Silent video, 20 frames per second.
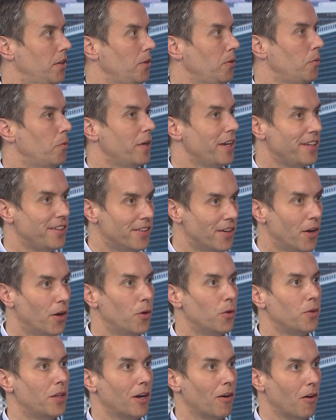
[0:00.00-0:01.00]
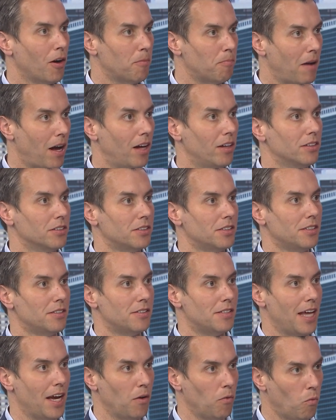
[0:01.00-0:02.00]
We know there are
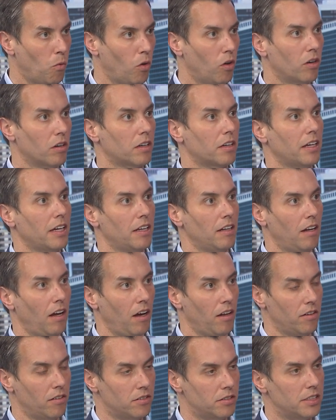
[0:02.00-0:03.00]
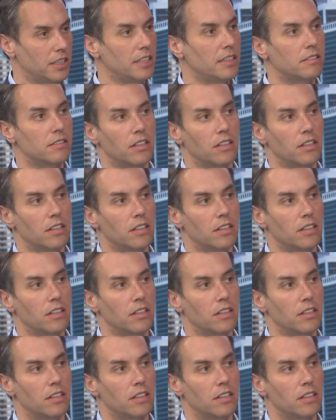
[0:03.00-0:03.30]
policies that work in other cities,